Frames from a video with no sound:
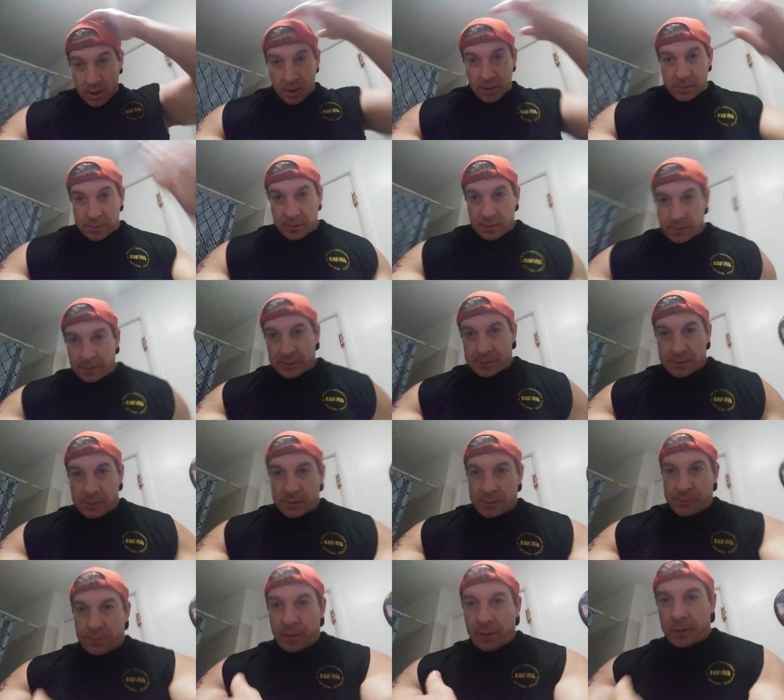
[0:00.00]
So this
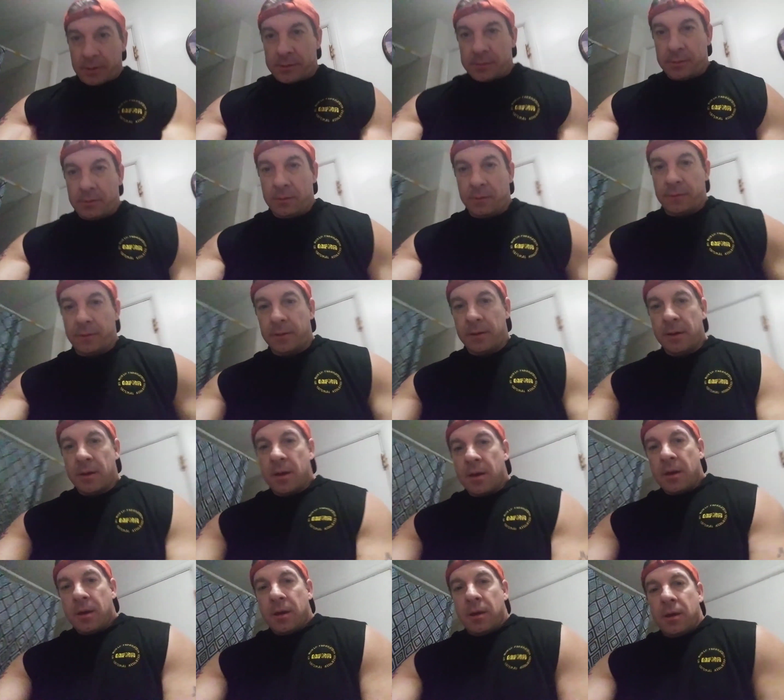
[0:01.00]
is part two of
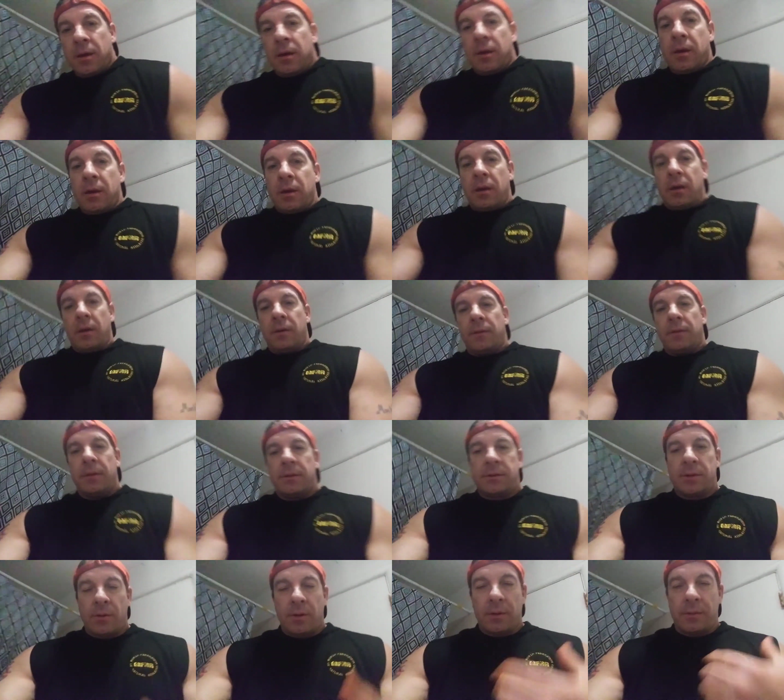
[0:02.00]
uh,
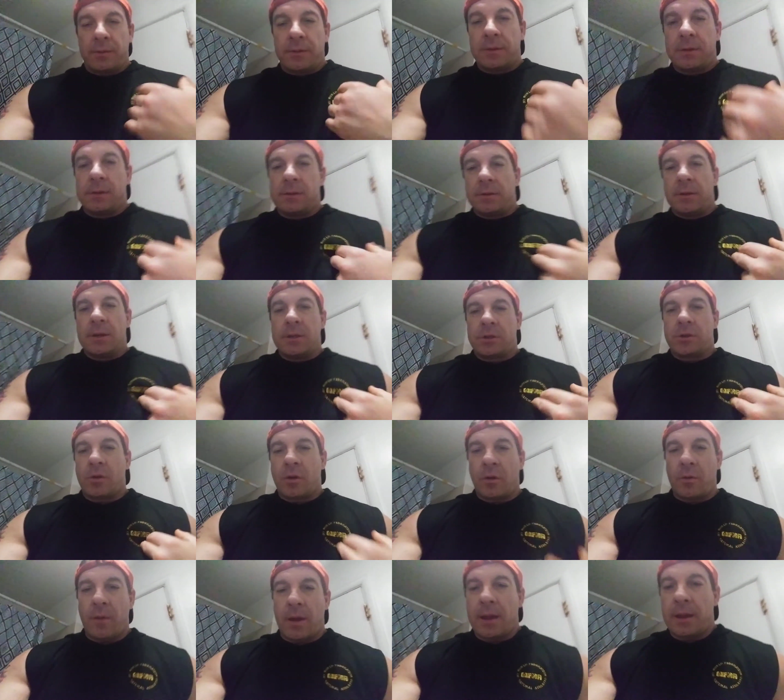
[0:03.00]
so this
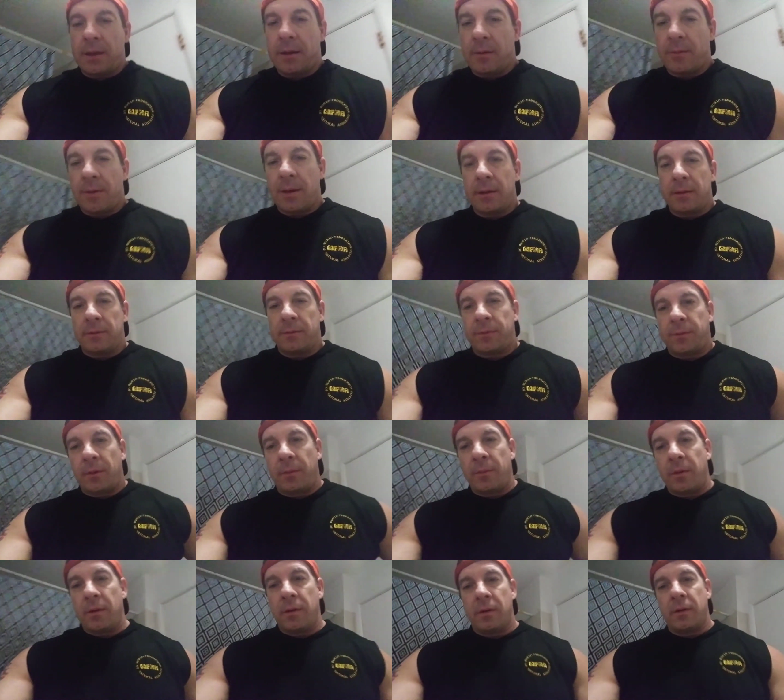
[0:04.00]
shirt right here, right from
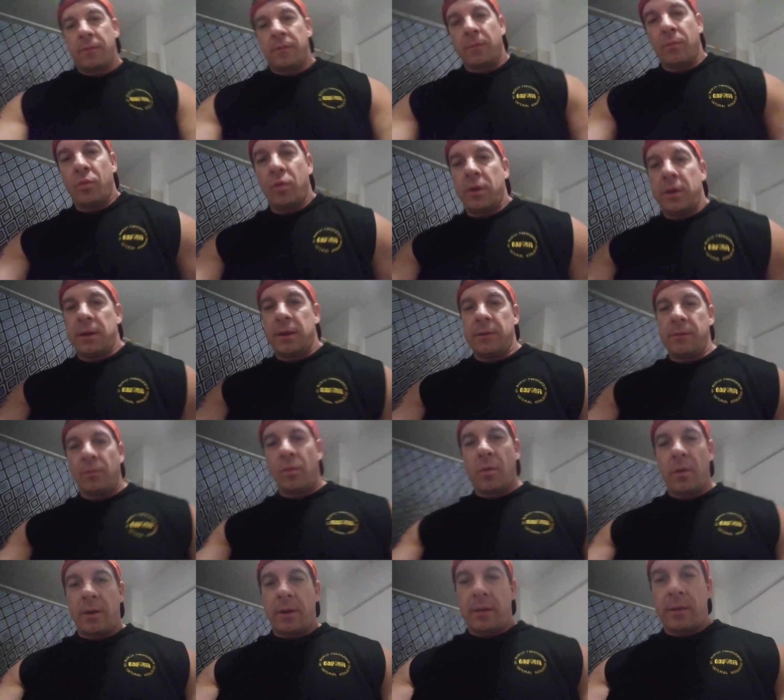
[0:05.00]
from Woody and
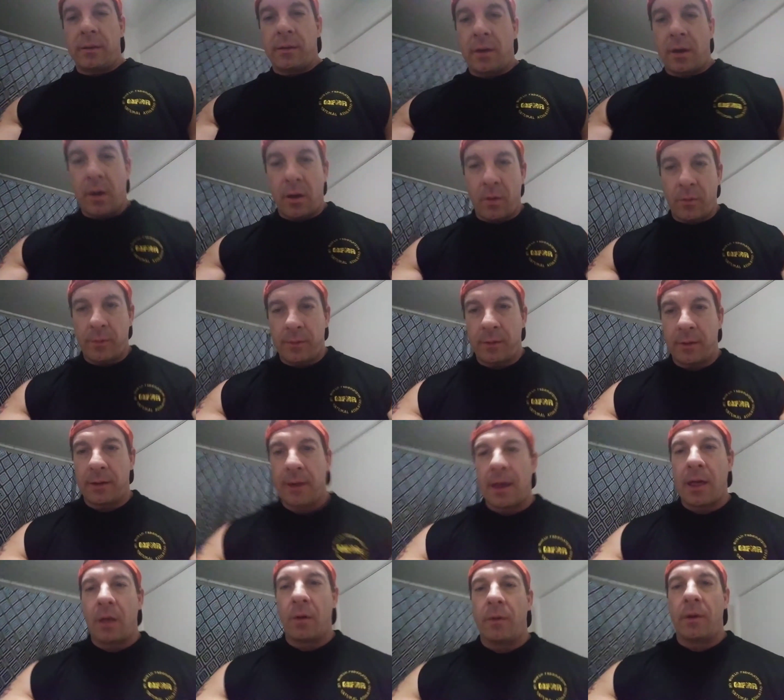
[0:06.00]
and uh, Andre
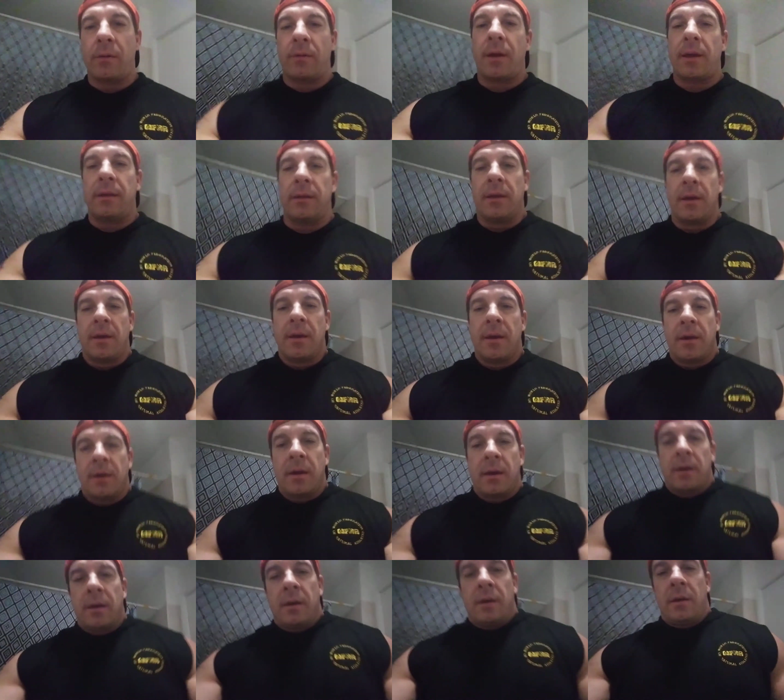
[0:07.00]
Galloway, right?
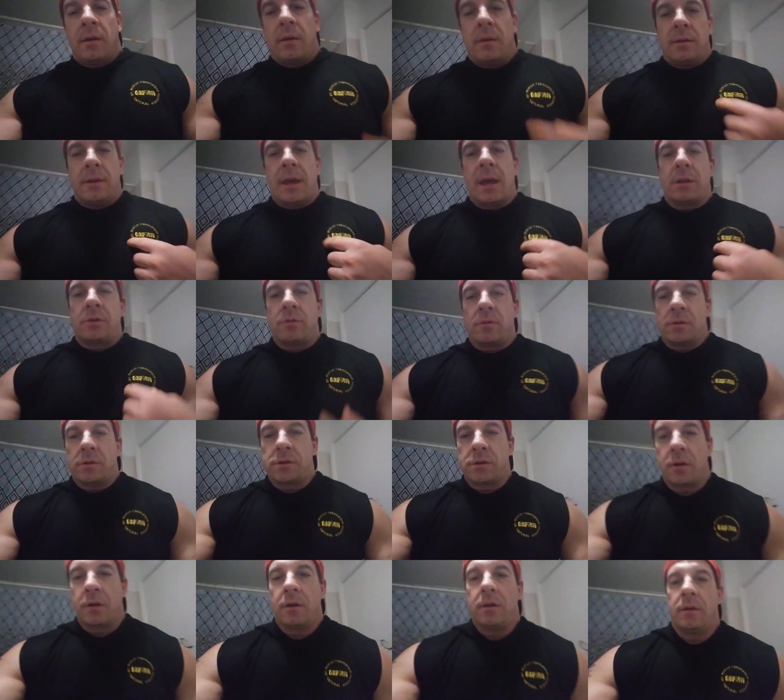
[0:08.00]
Natural
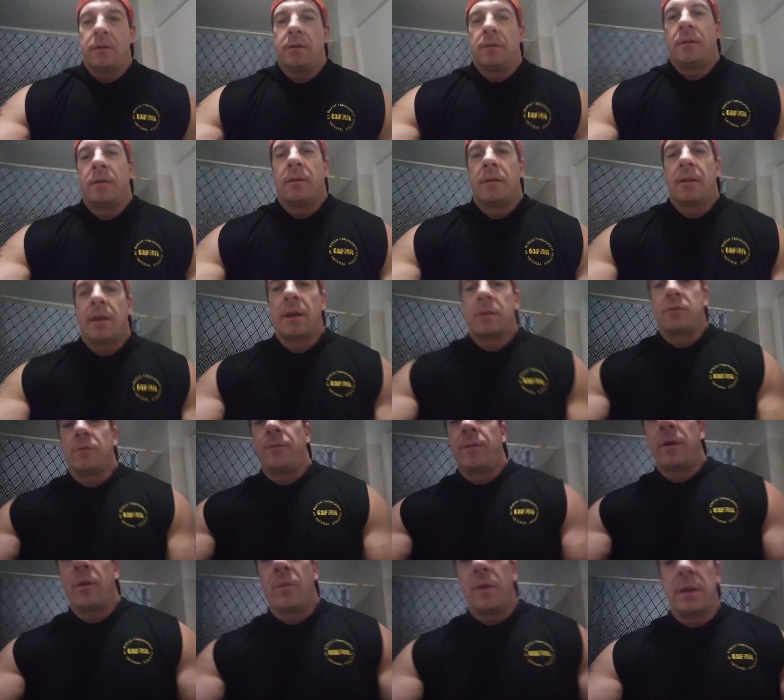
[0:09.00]
shirt, Natural
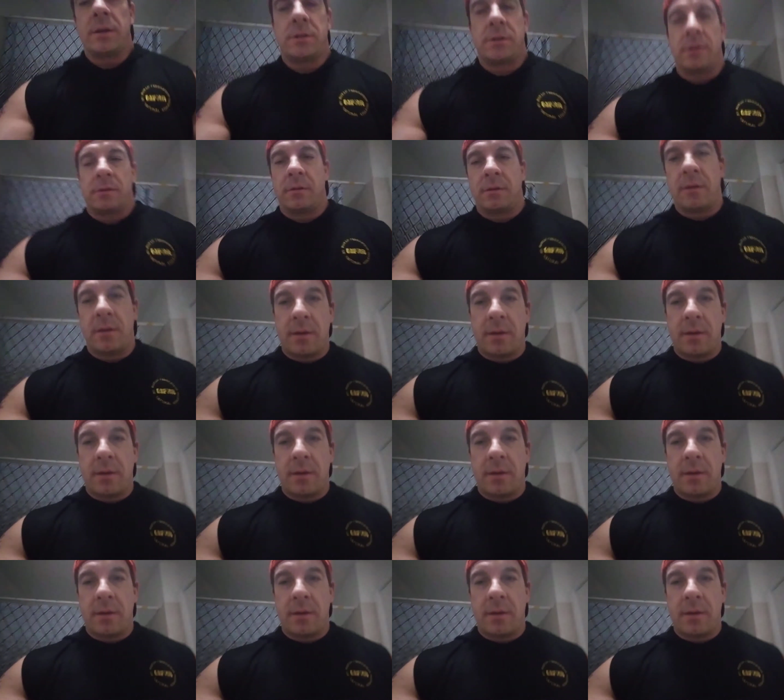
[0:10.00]
Federation.